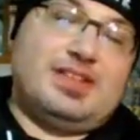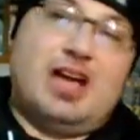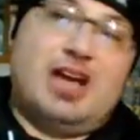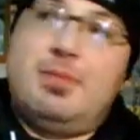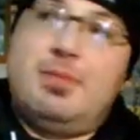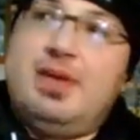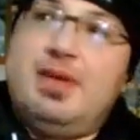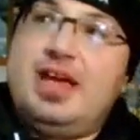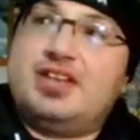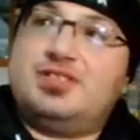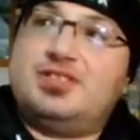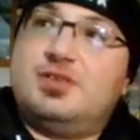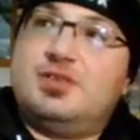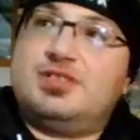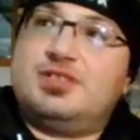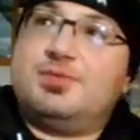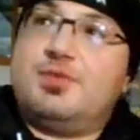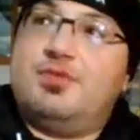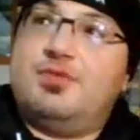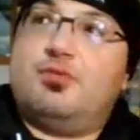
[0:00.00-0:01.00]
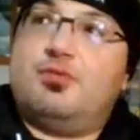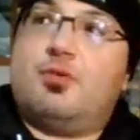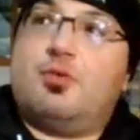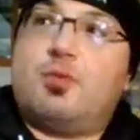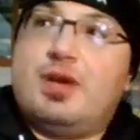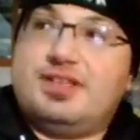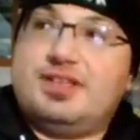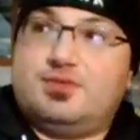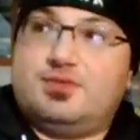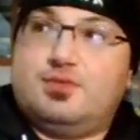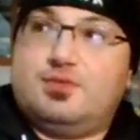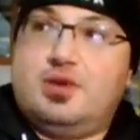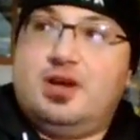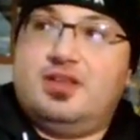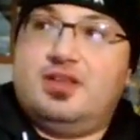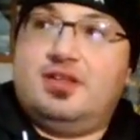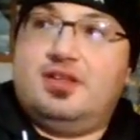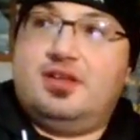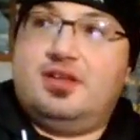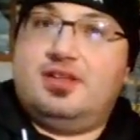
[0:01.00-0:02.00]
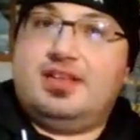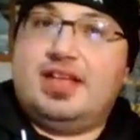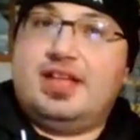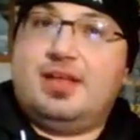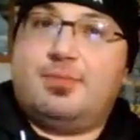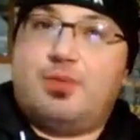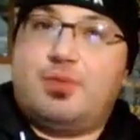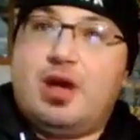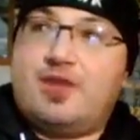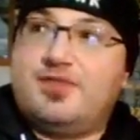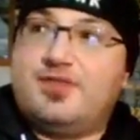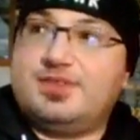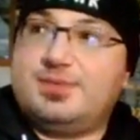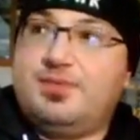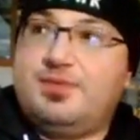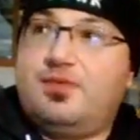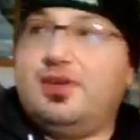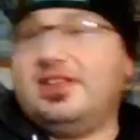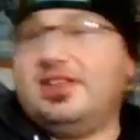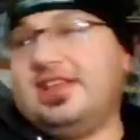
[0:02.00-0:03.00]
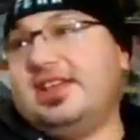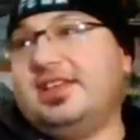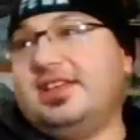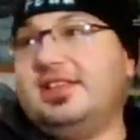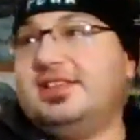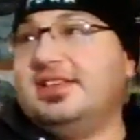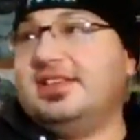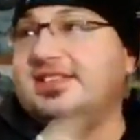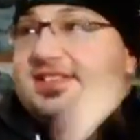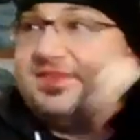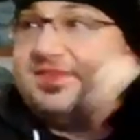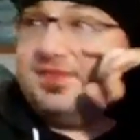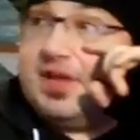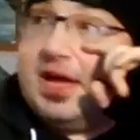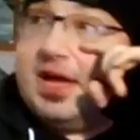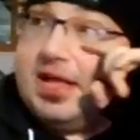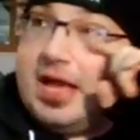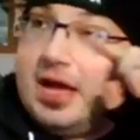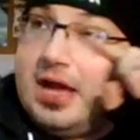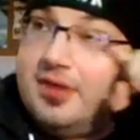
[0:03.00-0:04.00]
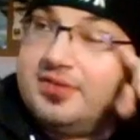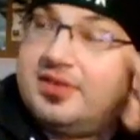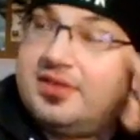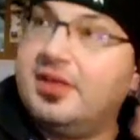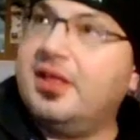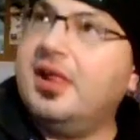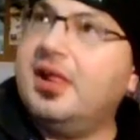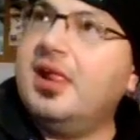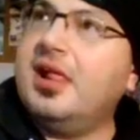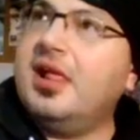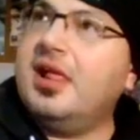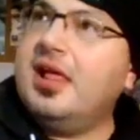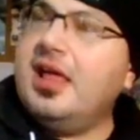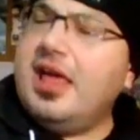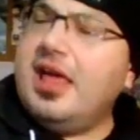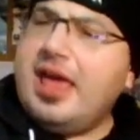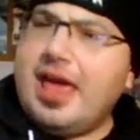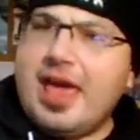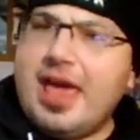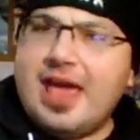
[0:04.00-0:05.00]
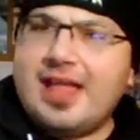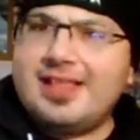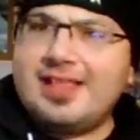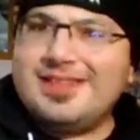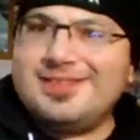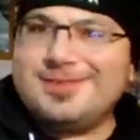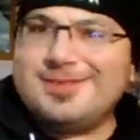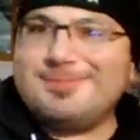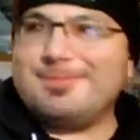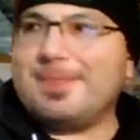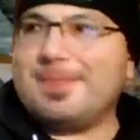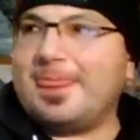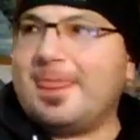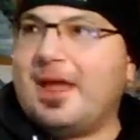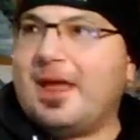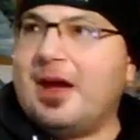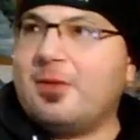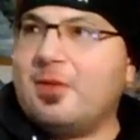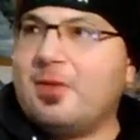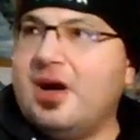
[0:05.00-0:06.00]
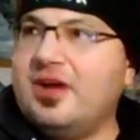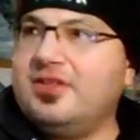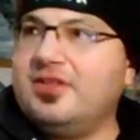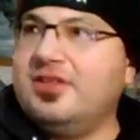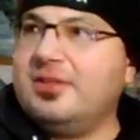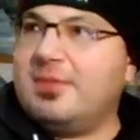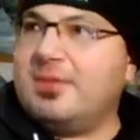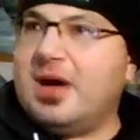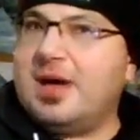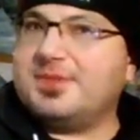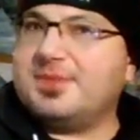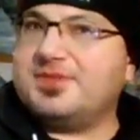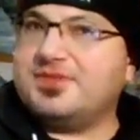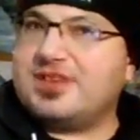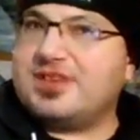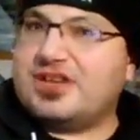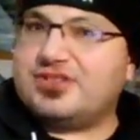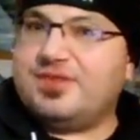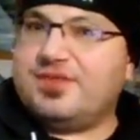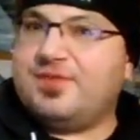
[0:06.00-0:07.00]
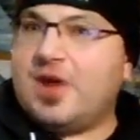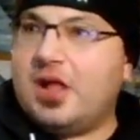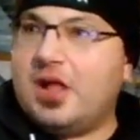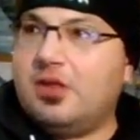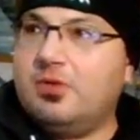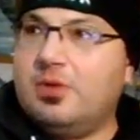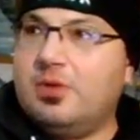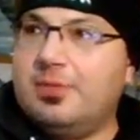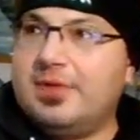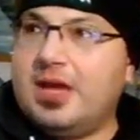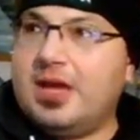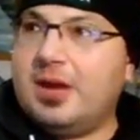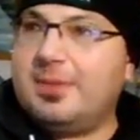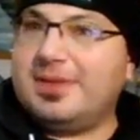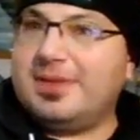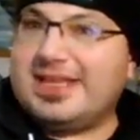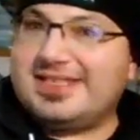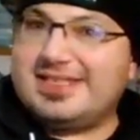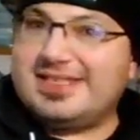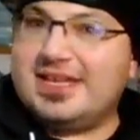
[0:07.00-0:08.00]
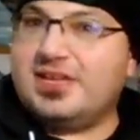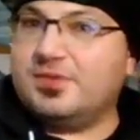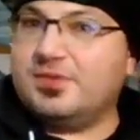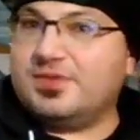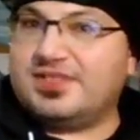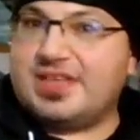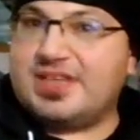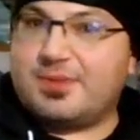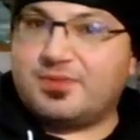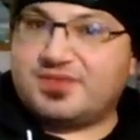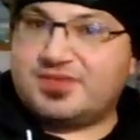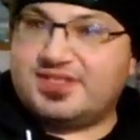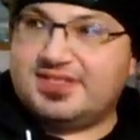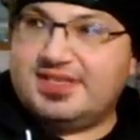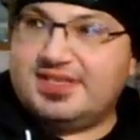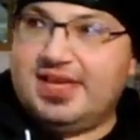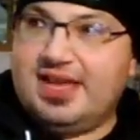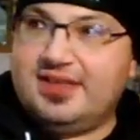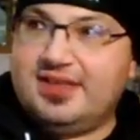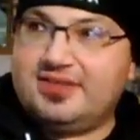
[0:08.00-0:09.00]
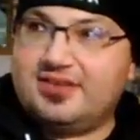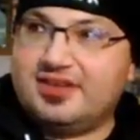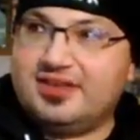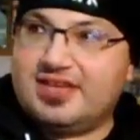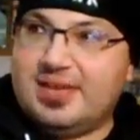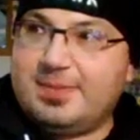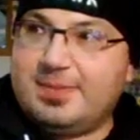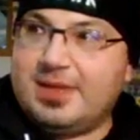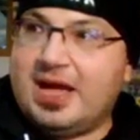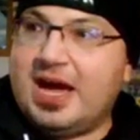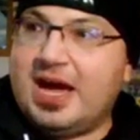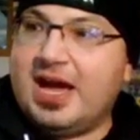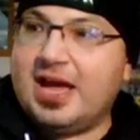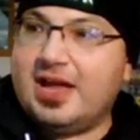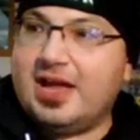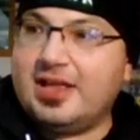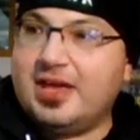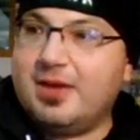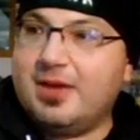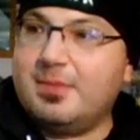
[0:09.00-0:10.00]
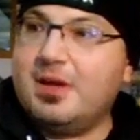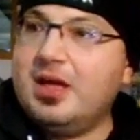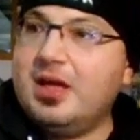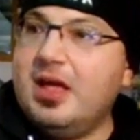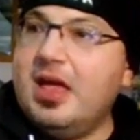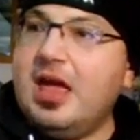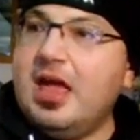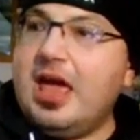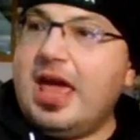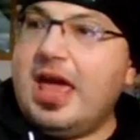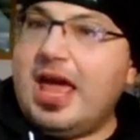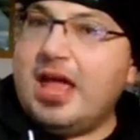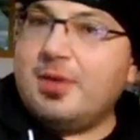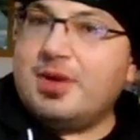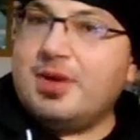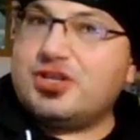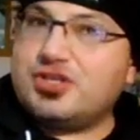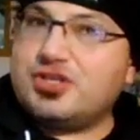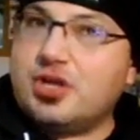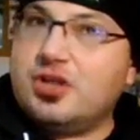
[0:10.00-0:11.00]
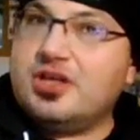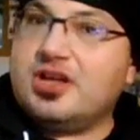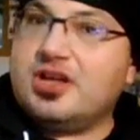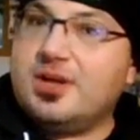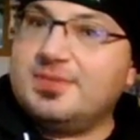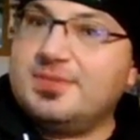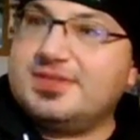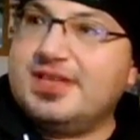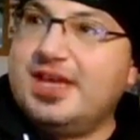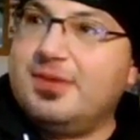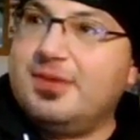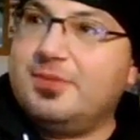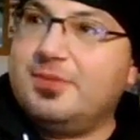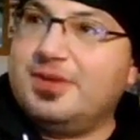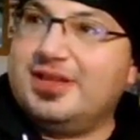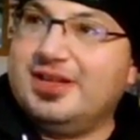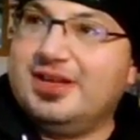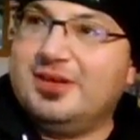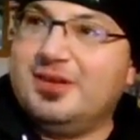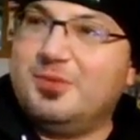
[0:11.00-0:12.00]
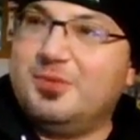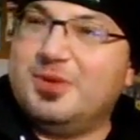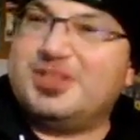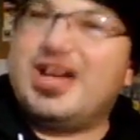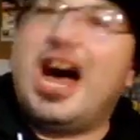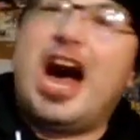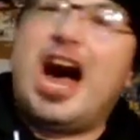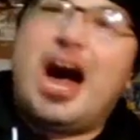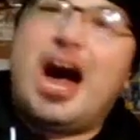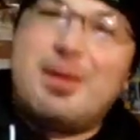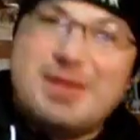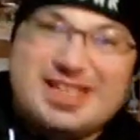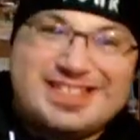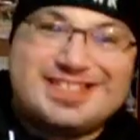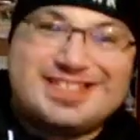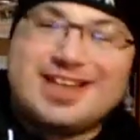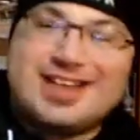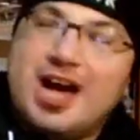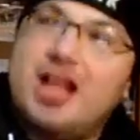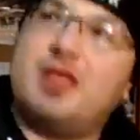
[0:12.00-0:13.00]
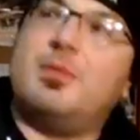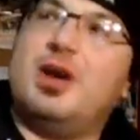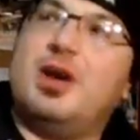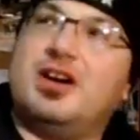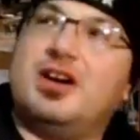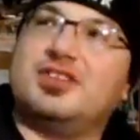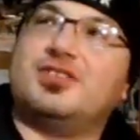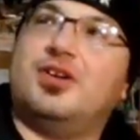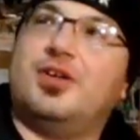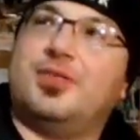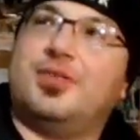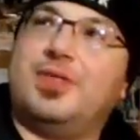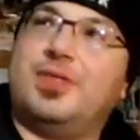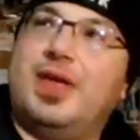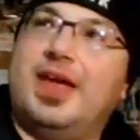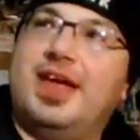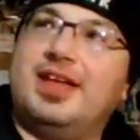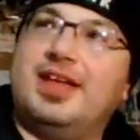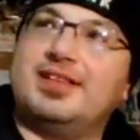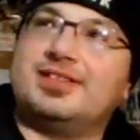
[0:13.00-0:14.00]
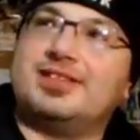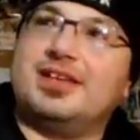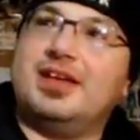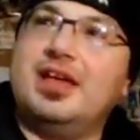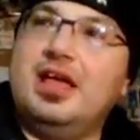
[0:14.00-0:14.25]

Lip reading: Tommy actually wants to go into a restaurant to get a breakfast before takes his flight out. And ironically, the mobsters actually follow him there, but they sit into a separate seat to keep an eye on him. Anyway, Charlie comes in with Tommy's gun, amongst all things.